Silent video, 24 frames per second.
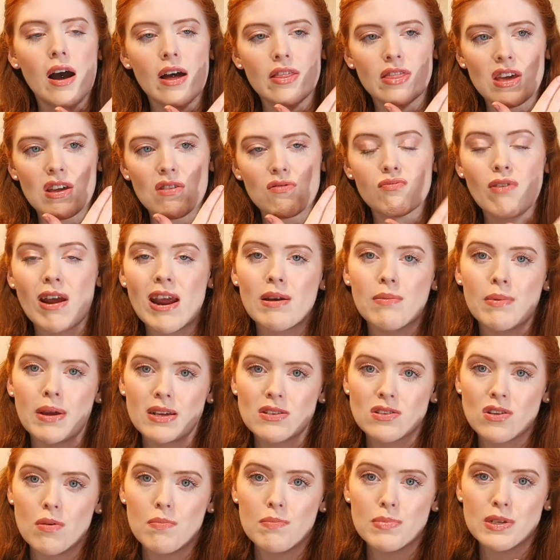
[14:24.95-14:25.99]
the rain
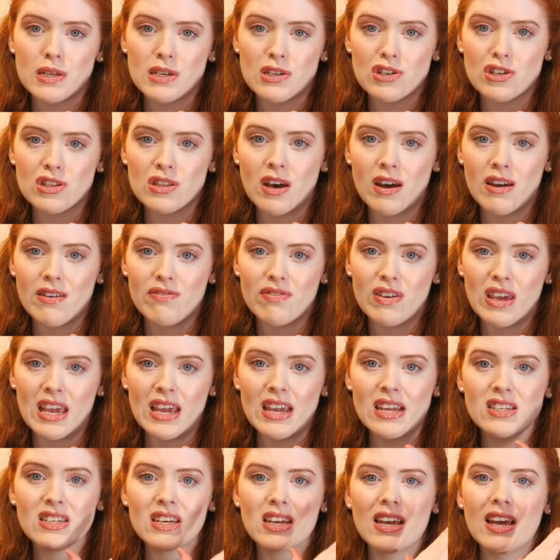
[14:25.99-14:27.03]
mix composition that I
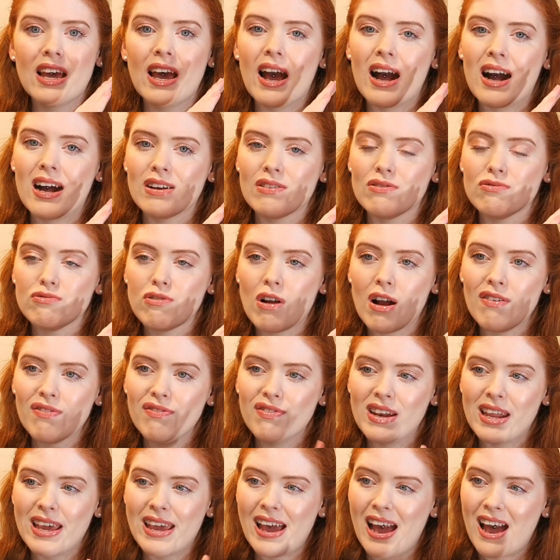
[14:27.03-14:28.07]
feed and
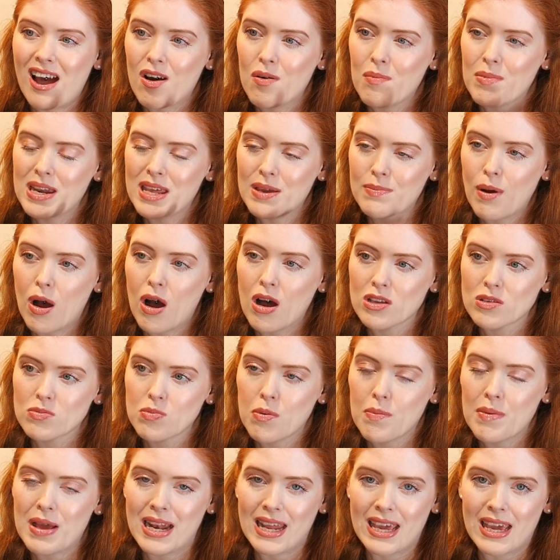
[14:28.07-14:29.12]
roughly how many parts
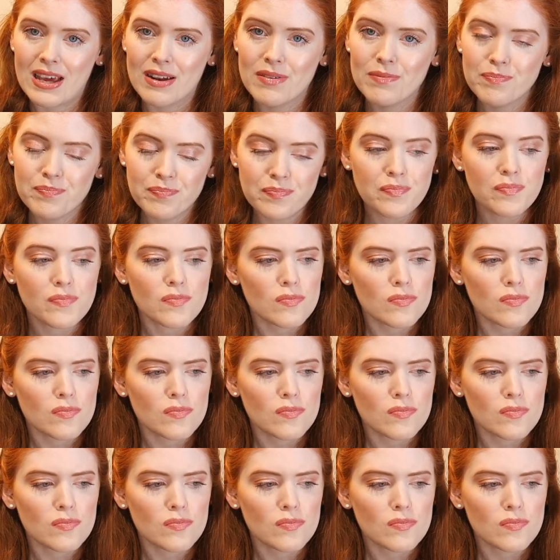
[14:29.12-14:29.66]
per million